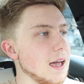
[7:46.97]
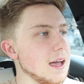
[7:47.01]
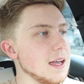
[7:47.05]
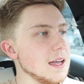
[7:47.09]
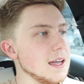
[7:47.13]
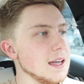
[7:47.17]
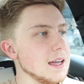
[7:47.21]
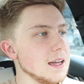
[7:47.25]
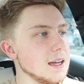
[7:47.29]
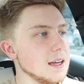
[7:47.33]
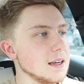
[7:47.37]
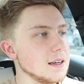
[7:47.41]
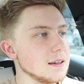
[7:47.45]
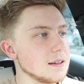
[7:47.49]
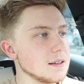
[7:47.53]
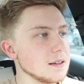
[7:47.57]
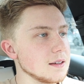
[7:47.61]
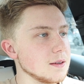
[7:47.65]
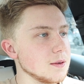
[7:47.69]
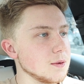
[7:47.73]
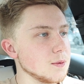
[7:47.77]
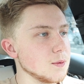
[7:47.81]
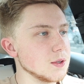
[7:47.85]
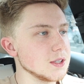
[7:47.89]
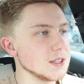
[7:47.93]
it
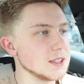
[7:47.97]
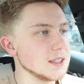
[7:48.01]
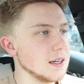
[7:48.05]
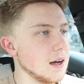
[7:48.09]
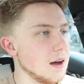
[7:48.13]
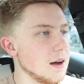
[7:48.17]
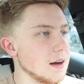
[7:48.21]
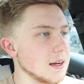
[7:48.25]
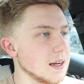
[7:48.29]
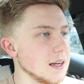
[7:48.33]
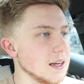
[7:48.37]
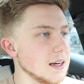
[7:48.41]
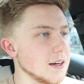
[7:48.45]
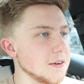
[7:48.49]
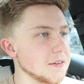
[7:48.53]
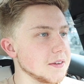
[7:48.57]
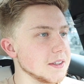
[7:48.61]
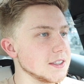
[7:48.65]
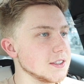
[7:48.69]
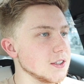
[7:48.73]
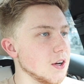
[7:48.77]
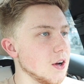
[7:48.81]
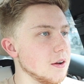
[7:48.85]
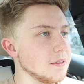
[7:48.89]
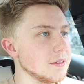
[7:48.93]
was not getting
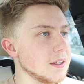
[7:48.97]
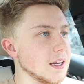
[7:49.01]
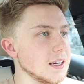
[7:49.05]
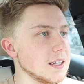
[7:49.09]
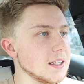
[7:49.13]
resolved.